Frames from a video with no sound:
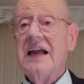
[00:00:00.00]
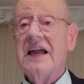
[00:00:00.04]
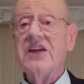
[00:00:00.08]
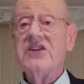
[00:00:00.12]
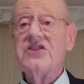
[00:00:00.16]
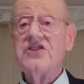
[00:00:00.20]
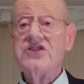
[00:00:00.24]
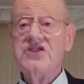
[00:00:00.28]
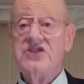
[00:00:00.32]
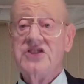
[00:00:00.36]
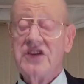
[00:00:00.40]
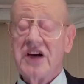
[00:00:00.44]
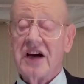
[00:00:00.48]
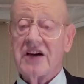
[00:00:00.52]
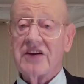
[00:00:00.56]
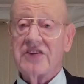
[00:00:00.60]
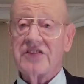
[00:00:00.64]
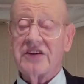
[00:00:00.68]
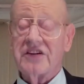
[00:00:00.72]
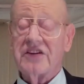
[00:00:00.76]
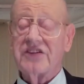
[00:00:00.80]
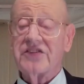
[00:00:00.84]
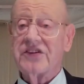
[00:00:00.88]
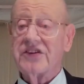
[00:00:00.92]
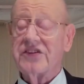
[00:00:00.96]
is
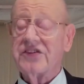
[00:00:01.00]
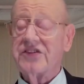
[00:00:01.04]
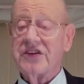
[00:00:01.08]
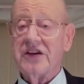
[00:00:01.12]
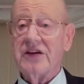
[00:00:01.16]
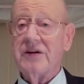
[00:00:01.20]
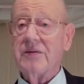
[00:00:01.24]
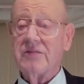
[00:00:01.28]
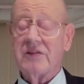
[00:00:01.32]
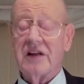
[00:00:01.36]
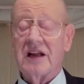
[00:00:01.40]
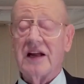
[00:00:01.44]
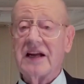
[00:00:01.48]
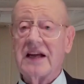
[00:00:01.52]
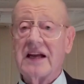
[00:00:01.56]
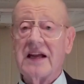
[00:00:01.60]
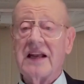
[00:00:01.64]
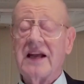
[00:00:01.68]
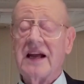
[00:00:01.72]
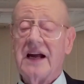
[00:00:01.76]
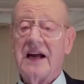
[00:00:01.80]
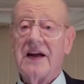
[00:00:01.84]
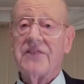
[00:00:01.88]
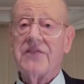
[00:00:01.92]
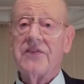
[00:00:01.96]
justice, it seems like, at
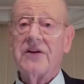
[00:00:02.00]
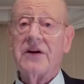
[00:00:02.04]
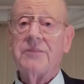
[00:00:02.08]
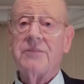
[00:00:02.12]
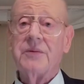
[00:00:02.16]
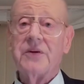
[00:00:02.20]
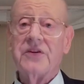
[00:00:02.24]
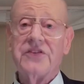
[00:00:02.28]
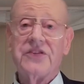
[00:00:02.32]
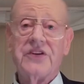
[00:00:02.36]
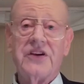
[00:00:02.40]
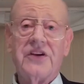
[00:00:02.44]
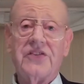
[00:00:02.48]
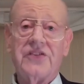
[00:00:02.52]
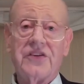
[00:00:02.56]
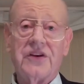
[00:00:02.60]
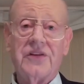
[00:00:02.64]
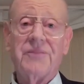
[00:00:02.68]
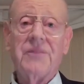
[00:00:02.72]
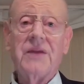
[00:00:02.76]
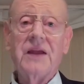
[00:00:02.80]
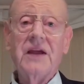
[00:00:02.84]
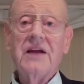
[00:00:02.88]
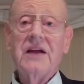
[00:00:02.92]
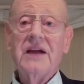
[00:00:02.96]
every
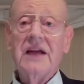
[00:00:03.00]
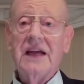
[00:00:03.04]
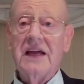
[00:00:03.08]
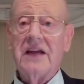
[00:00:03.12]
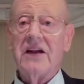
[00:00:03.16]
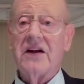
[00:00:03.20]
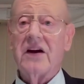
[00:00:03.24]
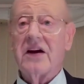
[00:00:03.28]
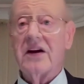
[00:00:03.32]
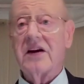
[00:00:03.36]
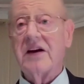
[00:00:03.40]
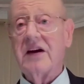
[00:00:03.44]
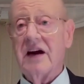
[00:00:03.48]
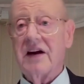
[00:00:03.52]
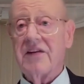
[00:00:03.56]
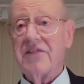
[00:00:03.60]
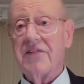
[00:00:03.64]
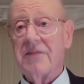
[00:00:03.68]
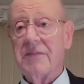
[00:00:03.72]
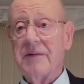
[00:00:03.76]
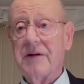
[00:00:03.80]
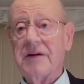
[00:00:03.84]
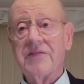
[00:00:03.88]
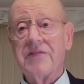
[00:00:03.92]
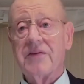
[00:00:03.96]
position in our
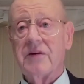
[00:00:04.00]
government,